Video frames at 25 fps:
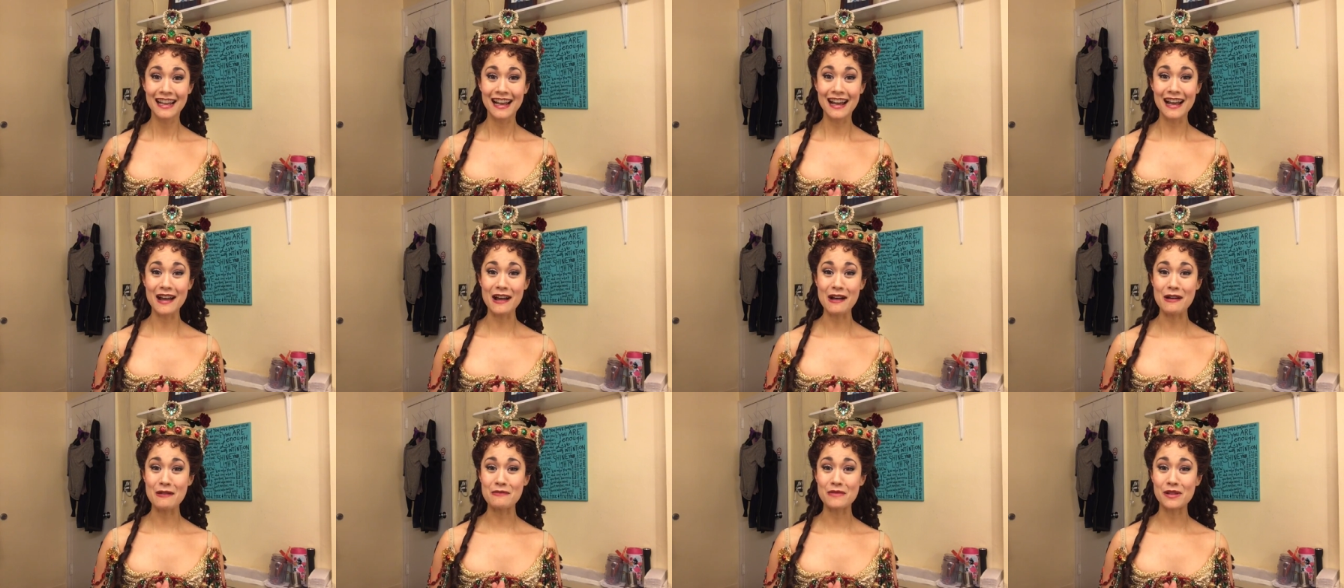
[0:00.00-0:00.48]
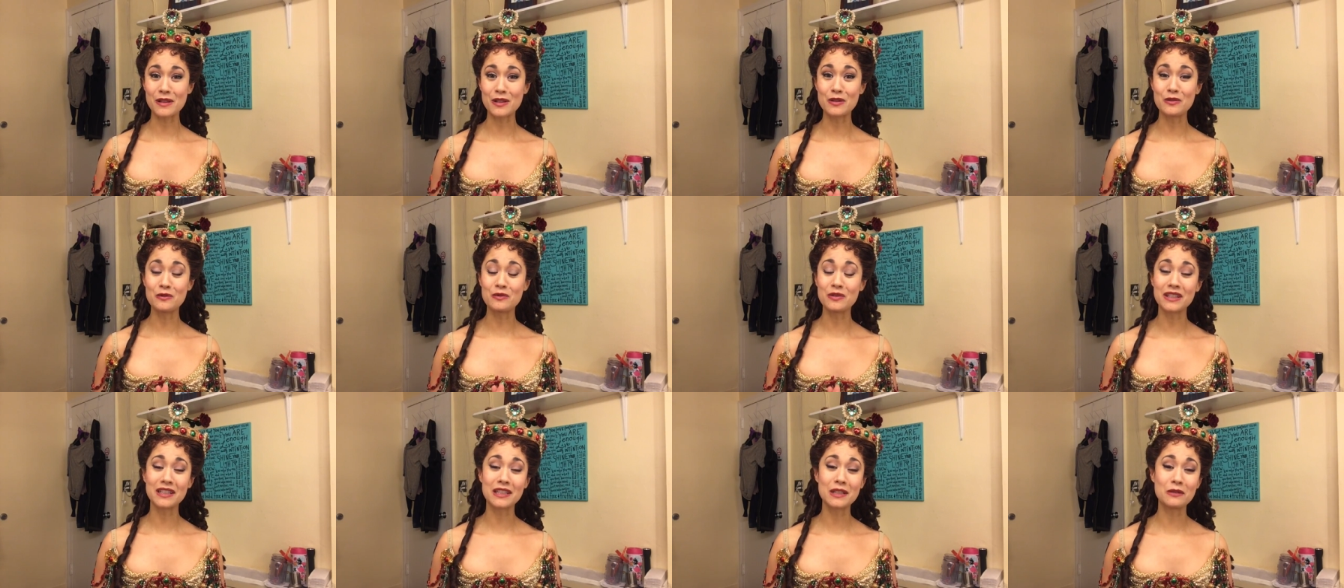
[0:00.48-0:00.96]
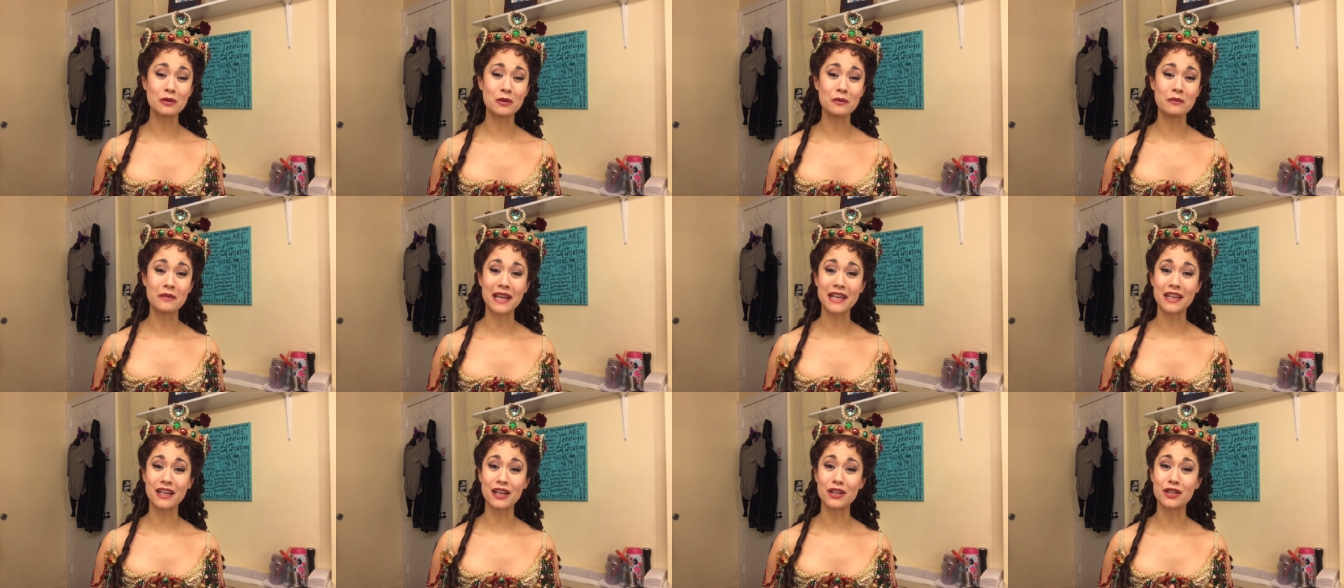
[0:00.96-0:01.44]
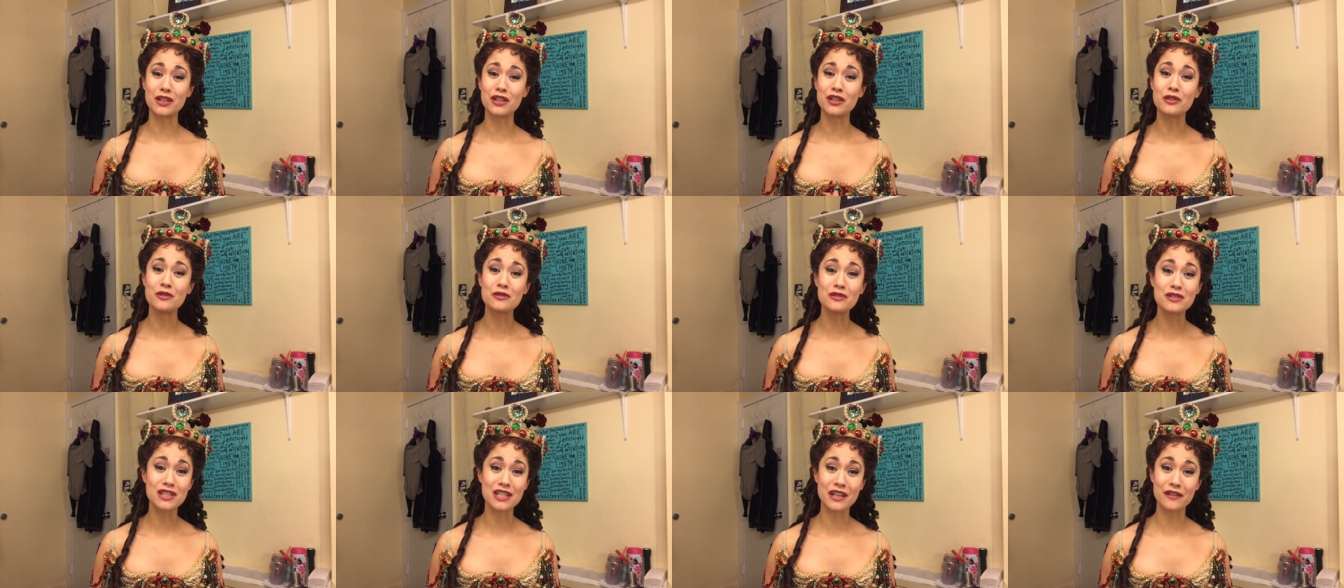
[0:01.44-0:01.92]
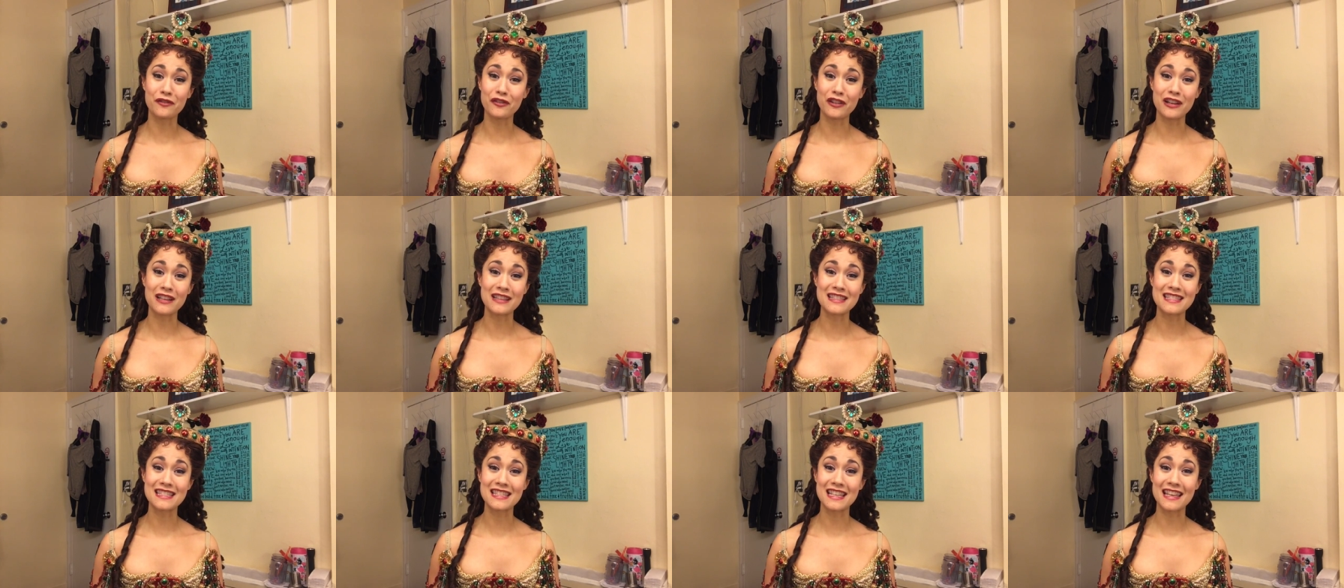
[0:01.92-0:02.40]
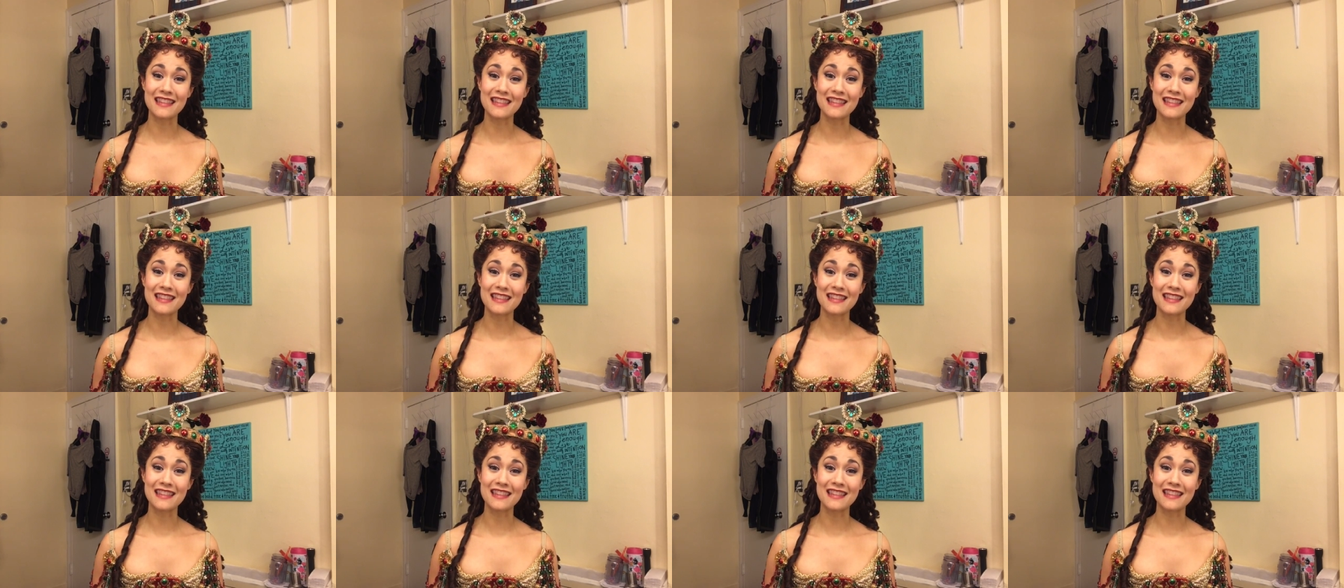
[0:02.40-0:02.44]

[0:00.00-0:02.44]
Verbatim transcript: Um, you really will make a huge difference